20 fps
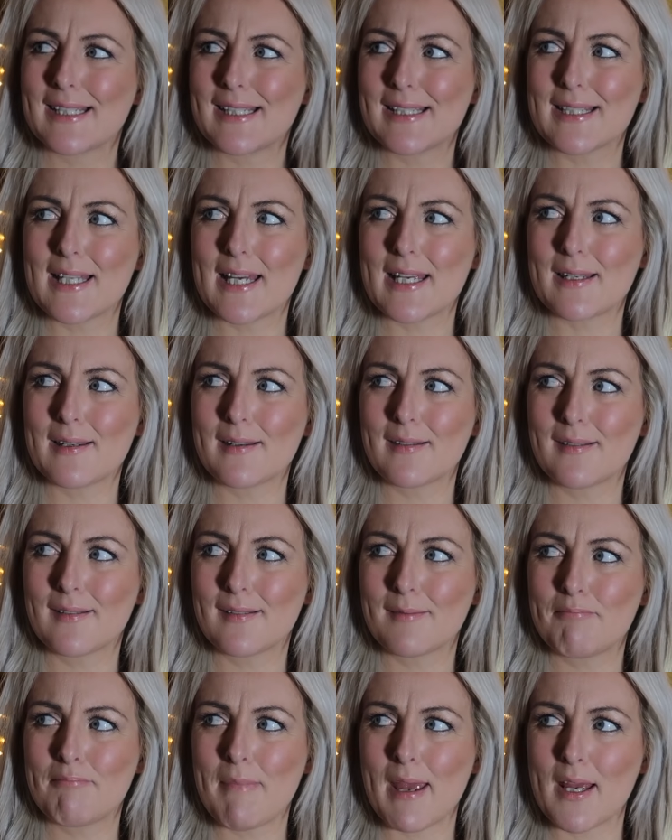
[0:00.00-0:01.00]
It's like
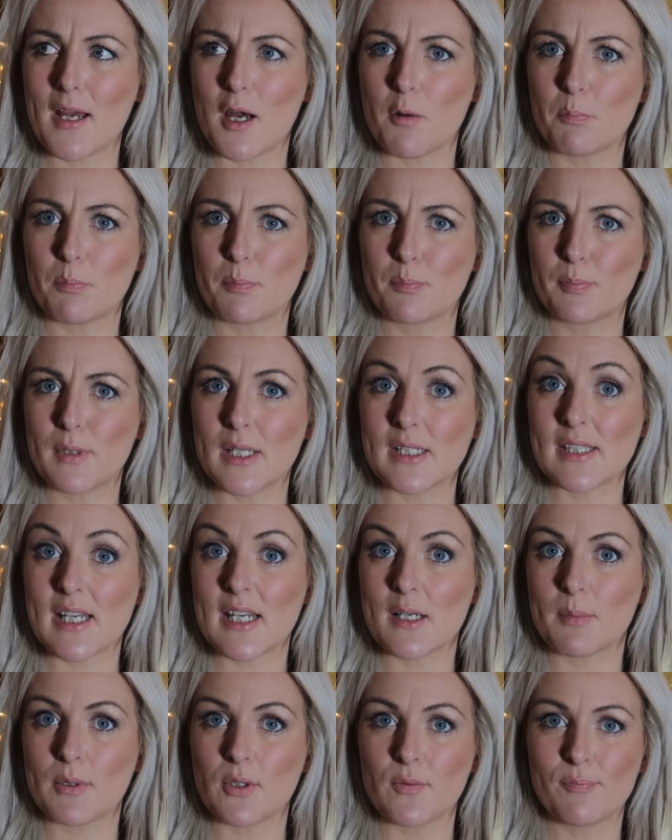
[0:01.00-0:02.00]
makeup that's
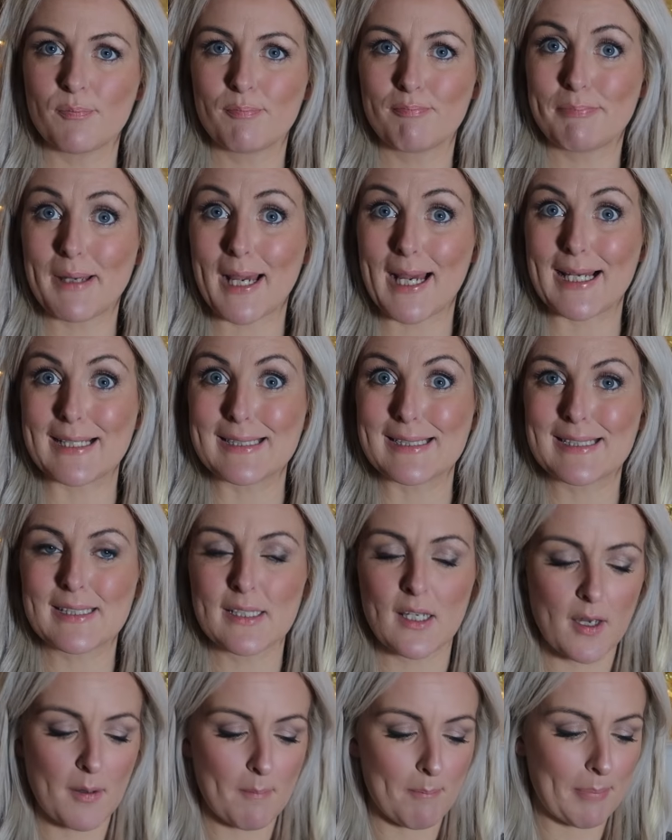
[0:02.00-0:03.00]
edible. Becca,
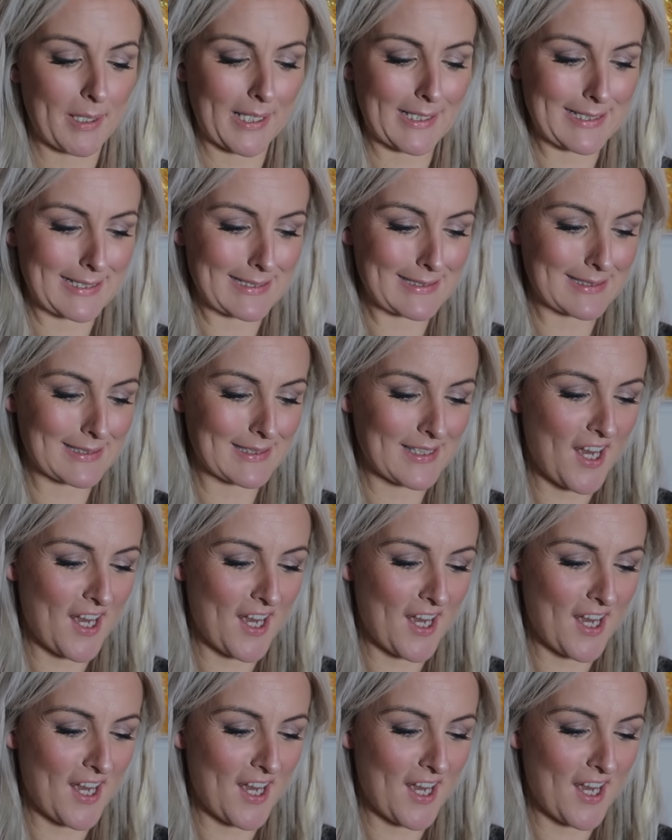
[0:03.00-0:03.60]
Becca.